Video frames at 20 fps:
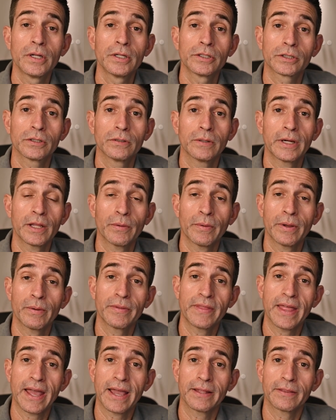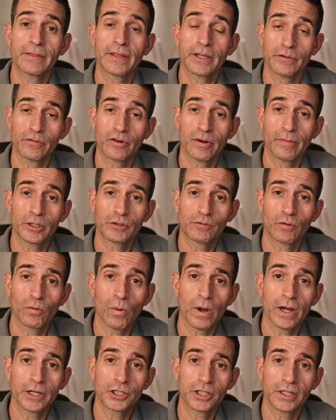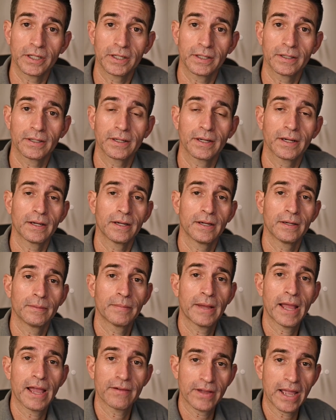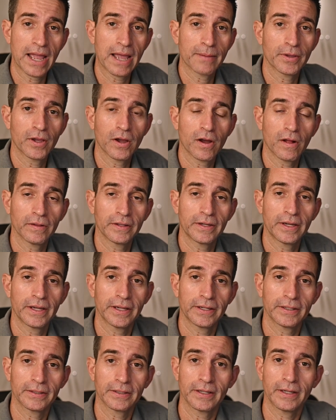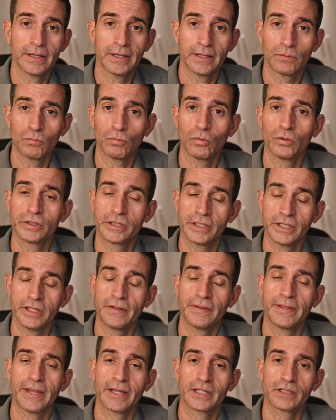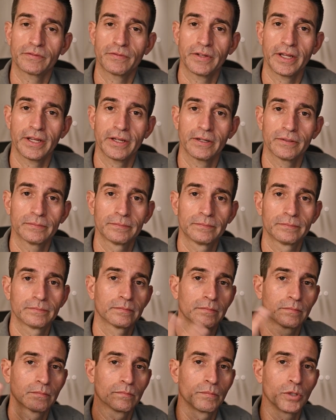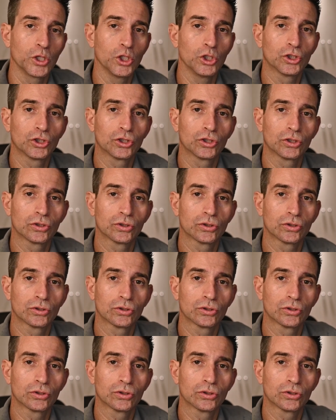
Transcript: So anyway, with that, thank you very much for watching. Have a happy holiday, and we'll see you in the next video. Peace.